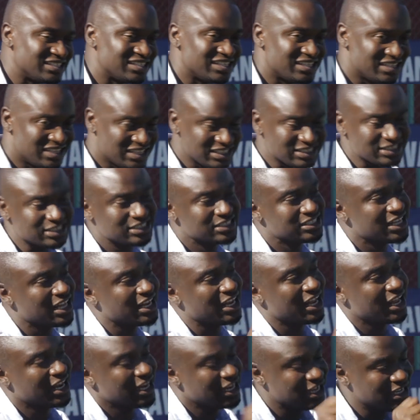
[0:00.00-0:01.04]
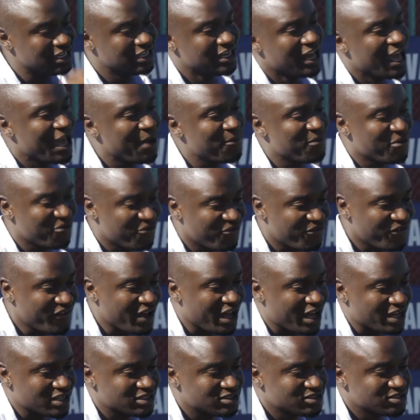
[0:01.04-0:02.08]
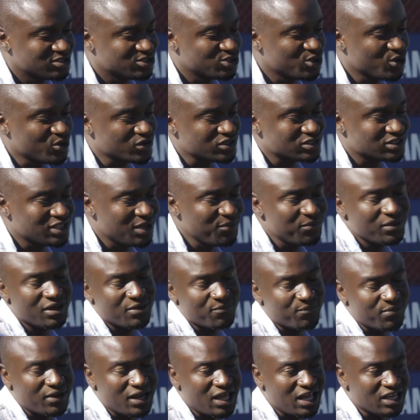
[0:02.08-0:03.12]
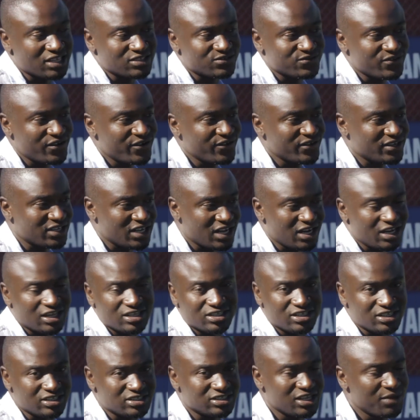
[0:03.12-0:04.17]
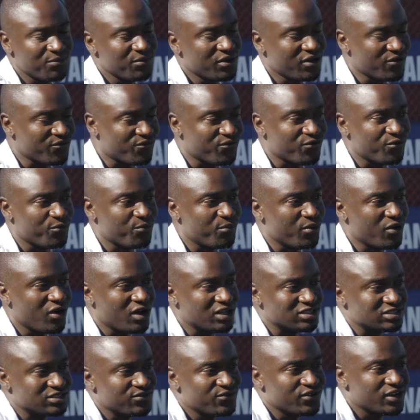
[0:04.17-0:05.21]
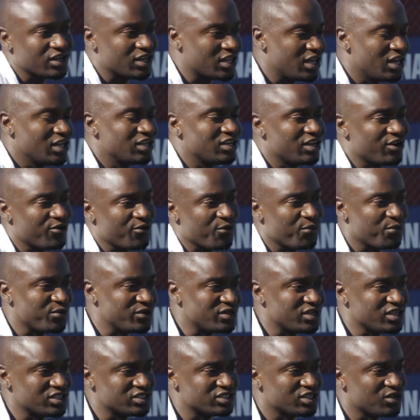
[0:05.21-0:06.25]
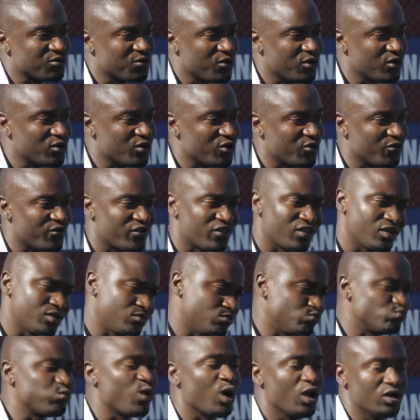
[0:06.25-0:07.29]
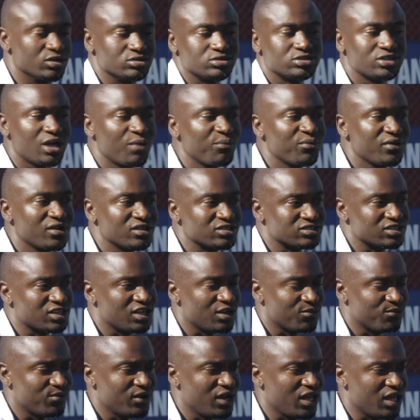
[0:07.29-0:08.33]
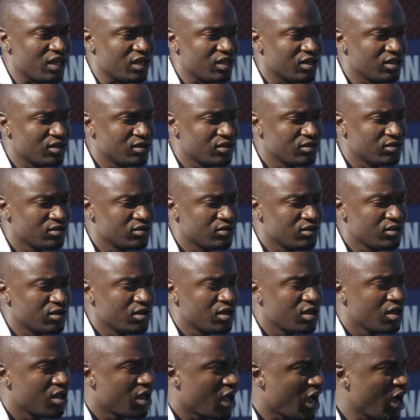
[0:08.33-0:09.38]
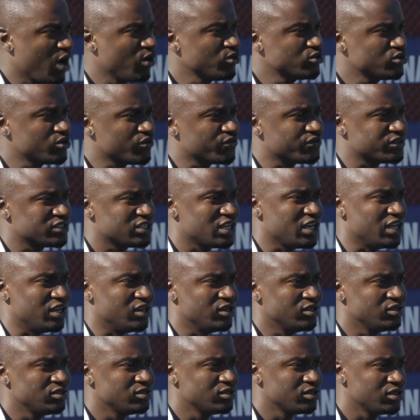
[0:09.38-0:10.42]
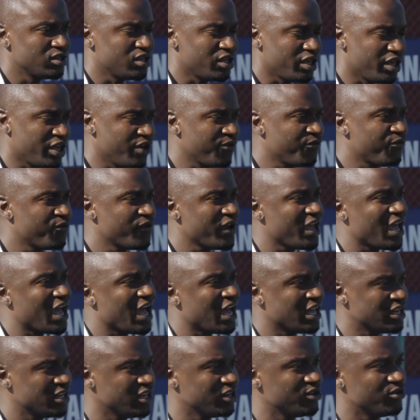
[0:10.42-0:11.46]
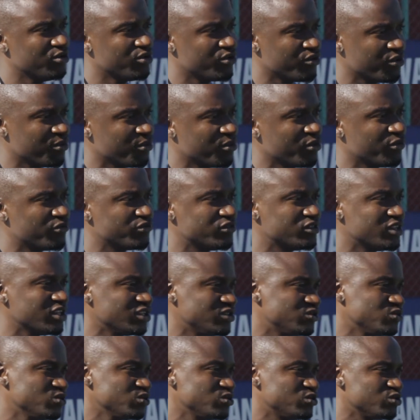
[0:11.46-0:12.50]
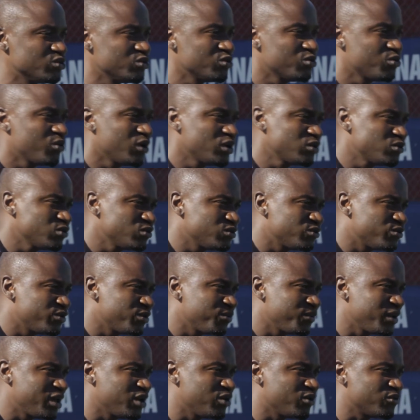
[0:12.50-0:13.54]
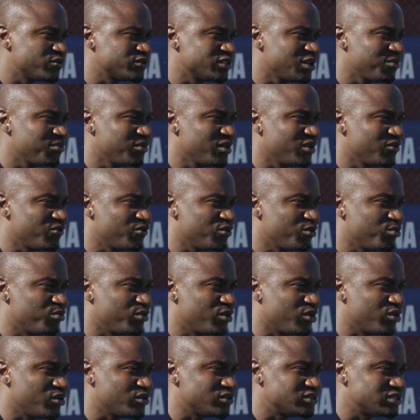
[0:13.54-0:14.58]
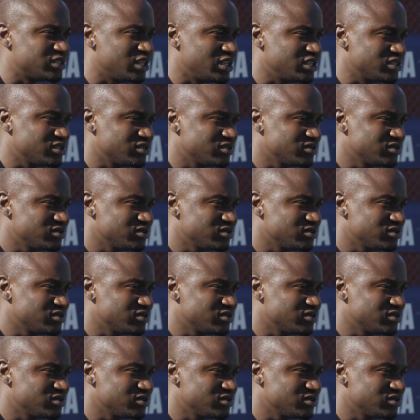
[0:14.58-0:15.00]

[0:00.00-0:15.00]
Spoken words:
this is an undeniable fact. So Zambian players, very talented. Zambian football has even gained a reputation world over that, well, Zambians can play. Out of 10, if we added or removed the juju, what would remain of Zambian football those days?